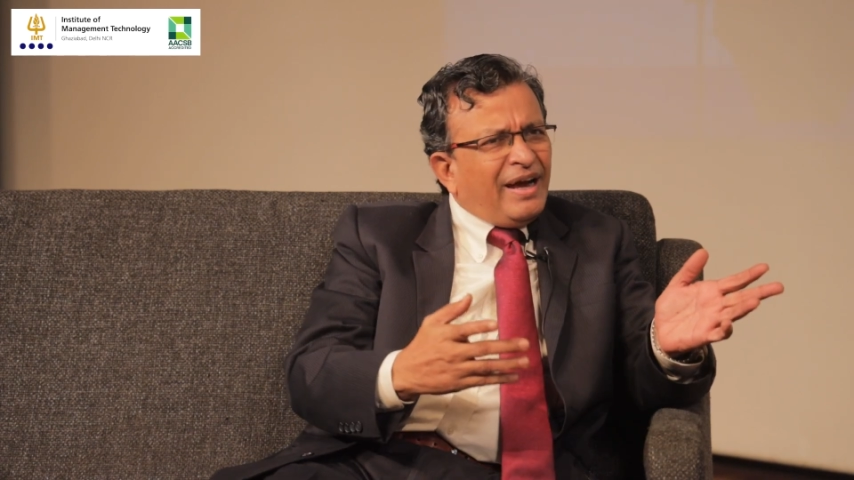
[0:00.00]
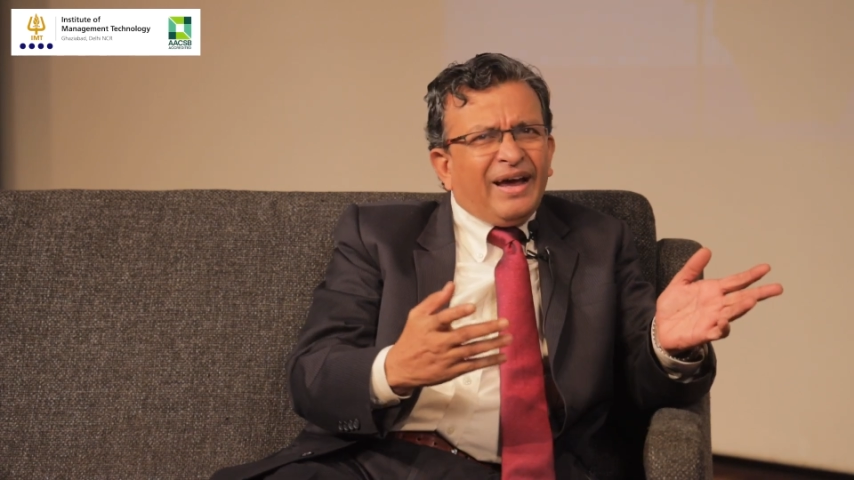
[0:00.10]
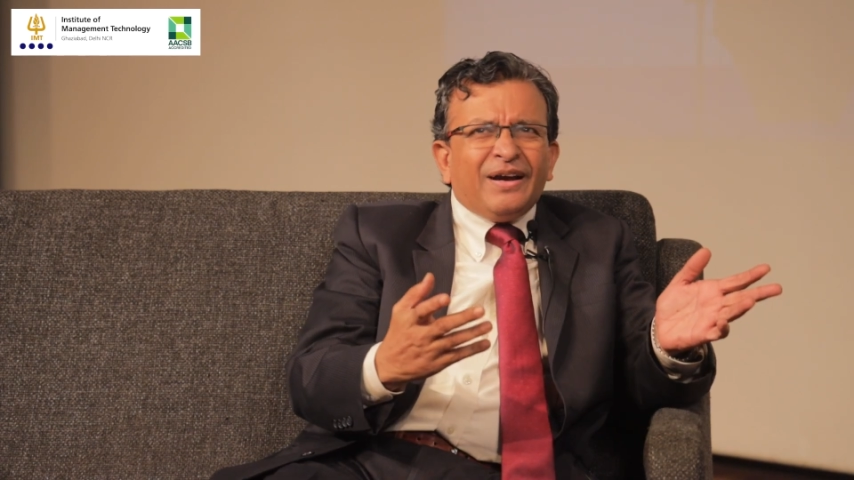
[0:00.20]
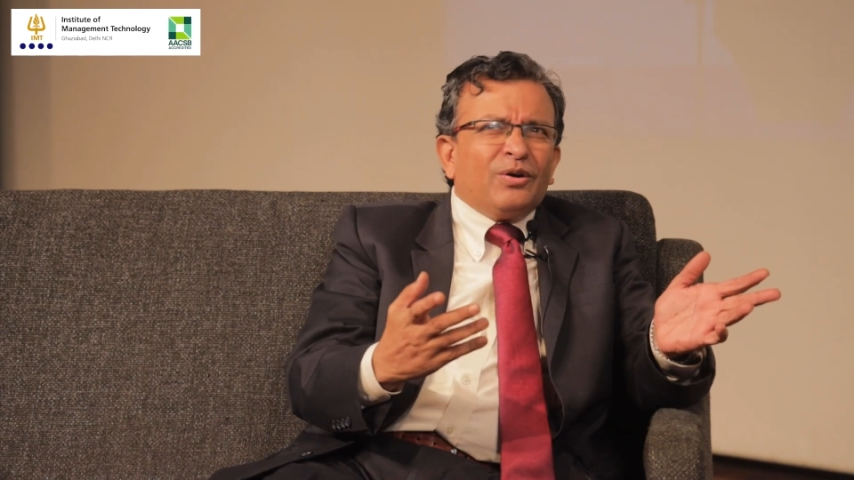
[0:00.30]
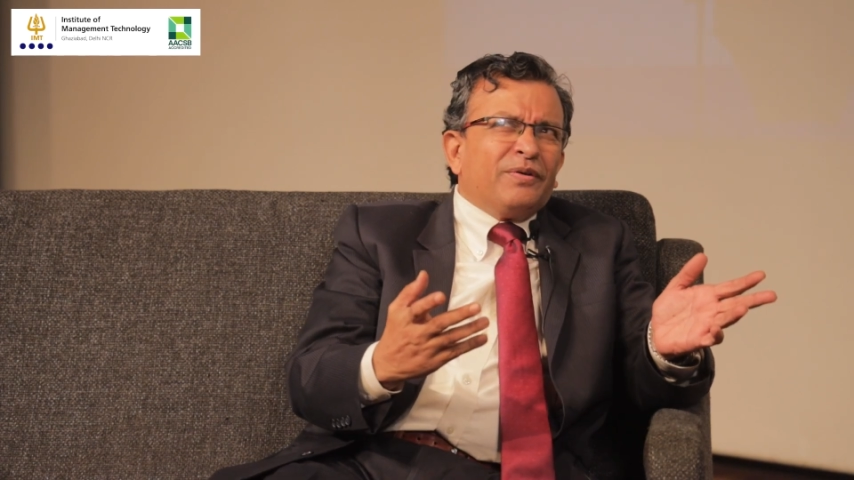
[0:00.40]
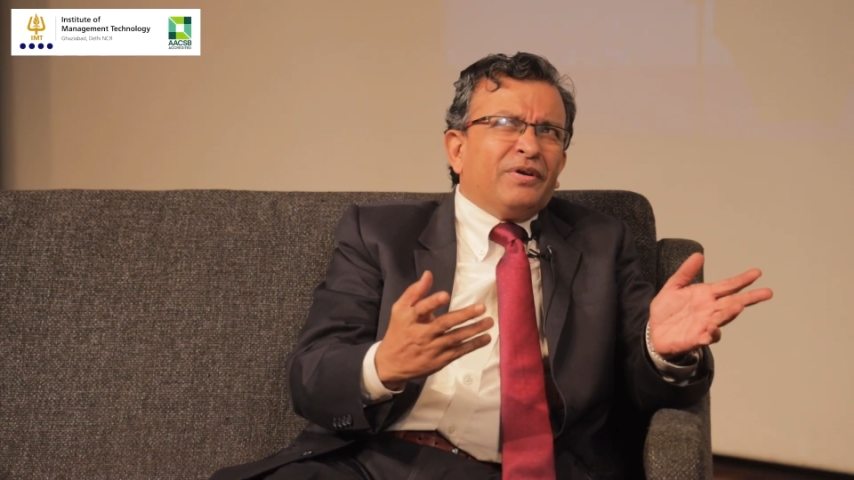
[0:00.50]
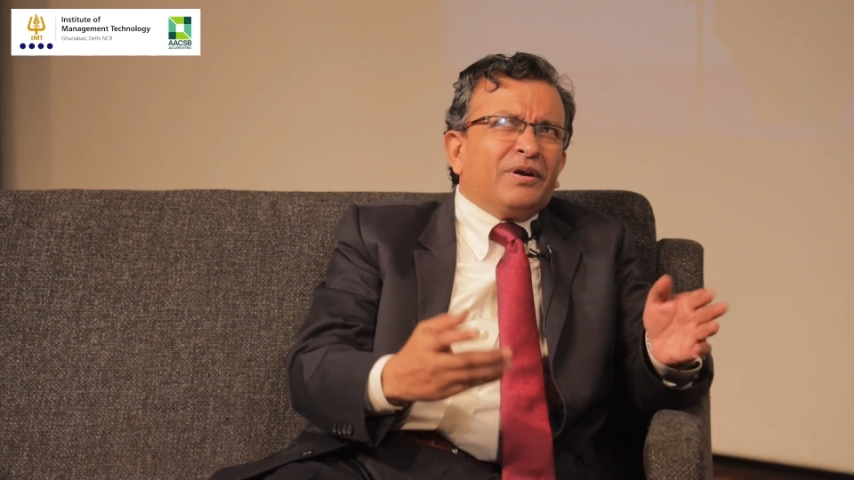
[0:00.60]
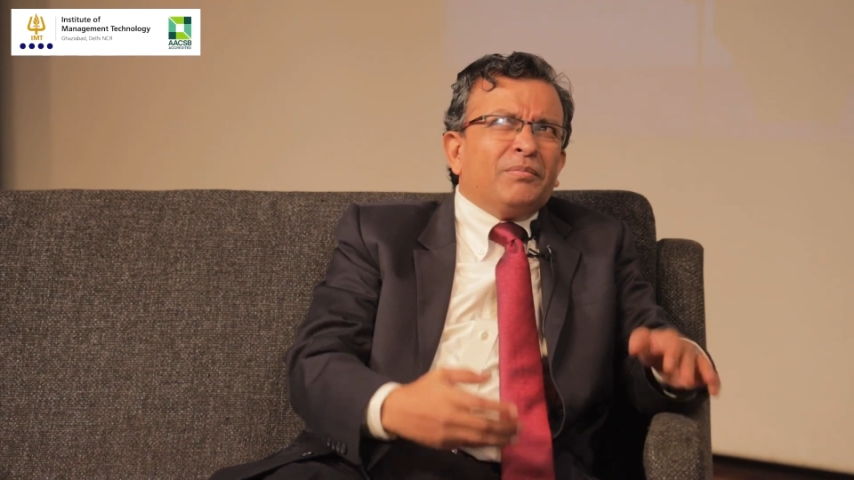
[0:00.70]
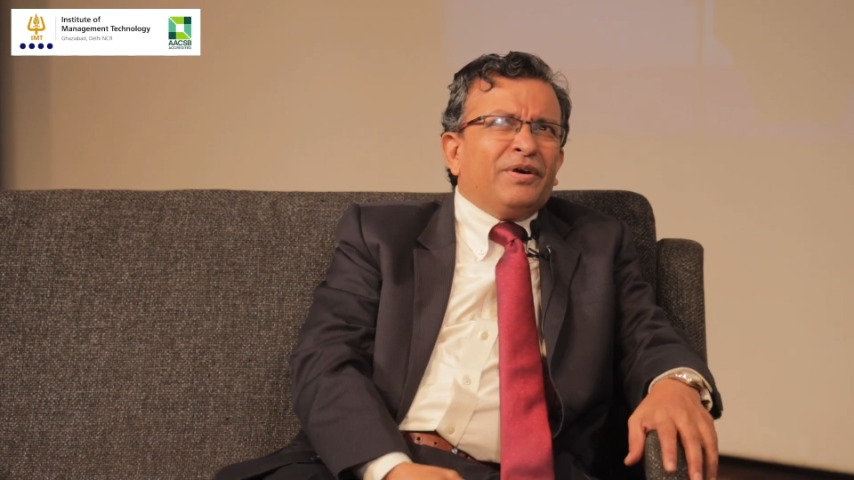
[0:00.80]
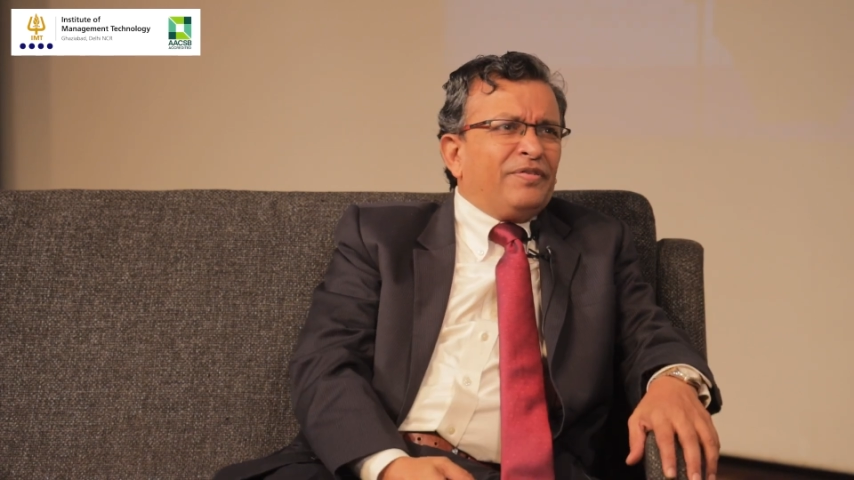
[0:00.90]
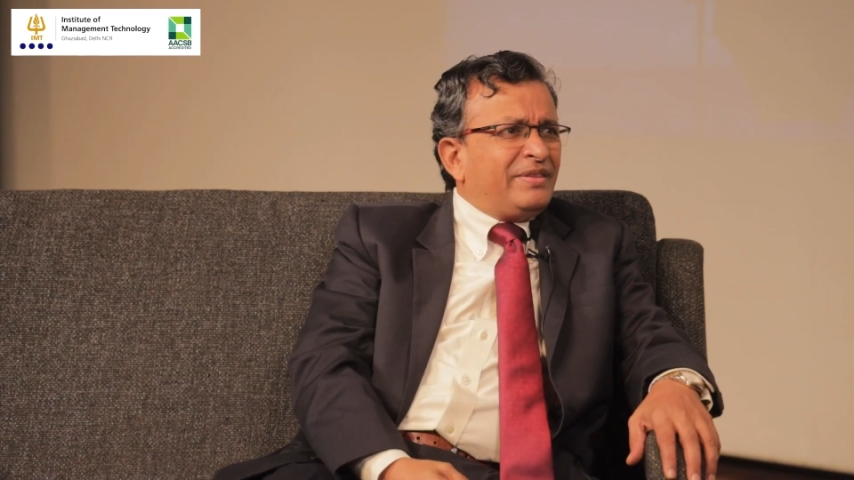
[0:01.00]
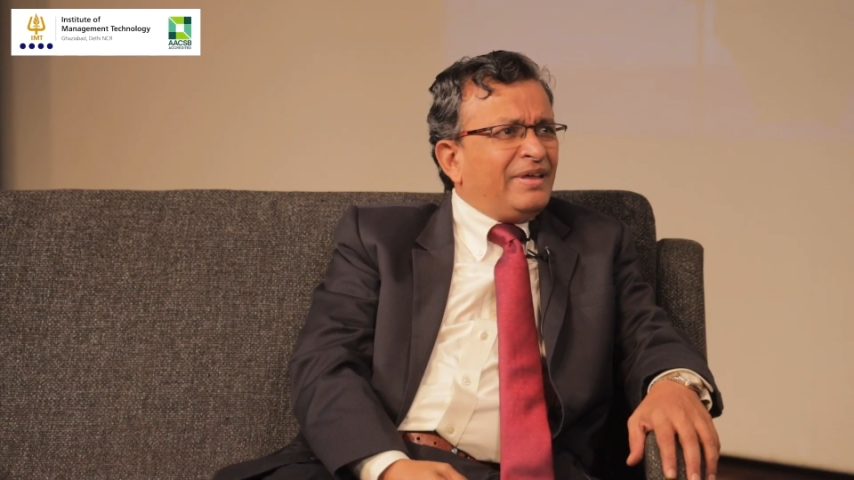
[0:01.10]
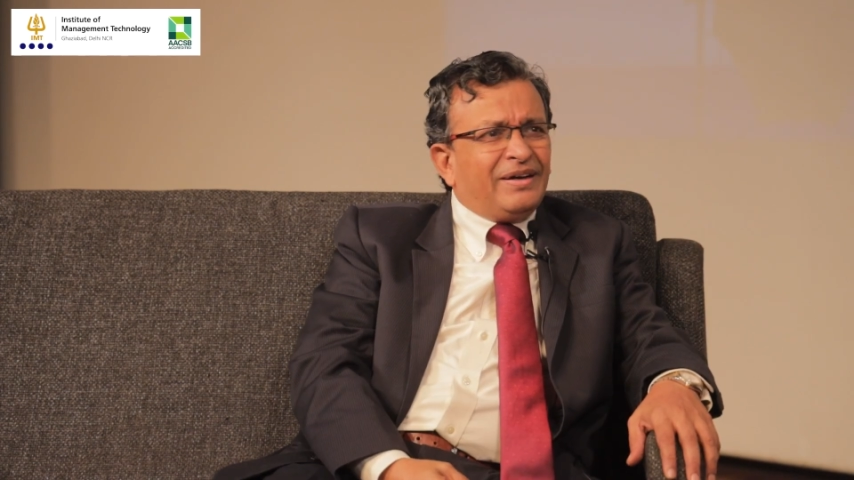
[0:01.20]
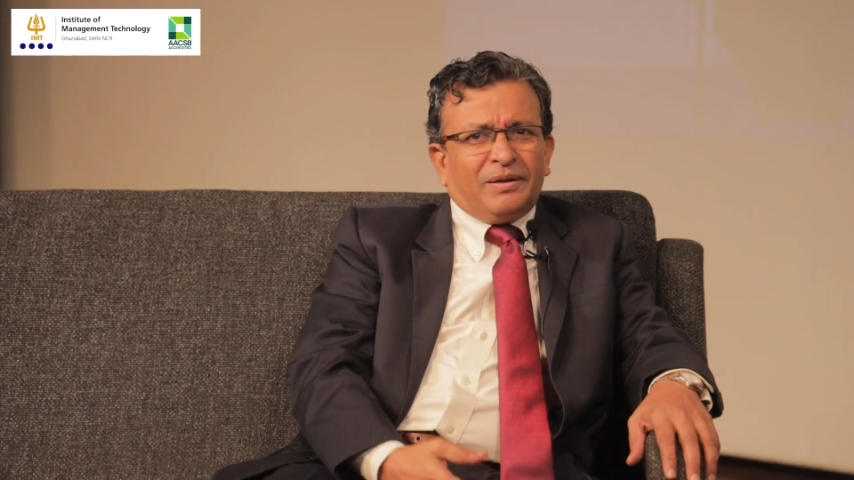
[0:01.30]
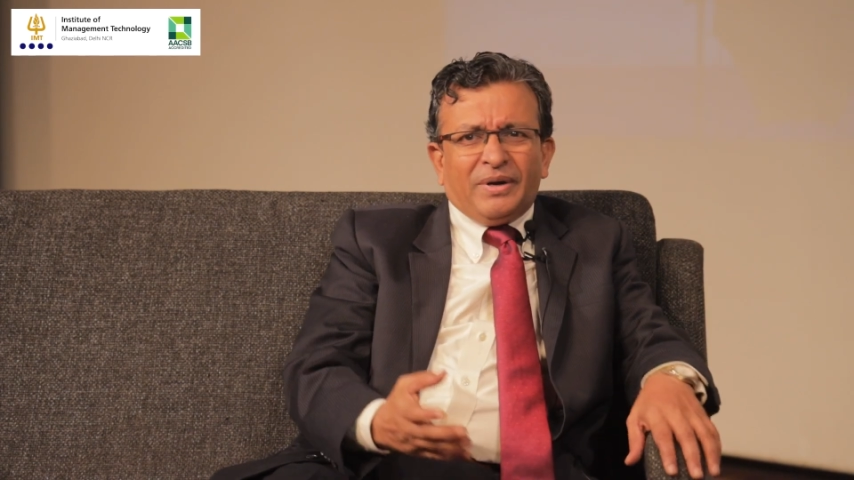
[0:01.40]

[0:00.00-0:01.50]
I don't even remember if I thanked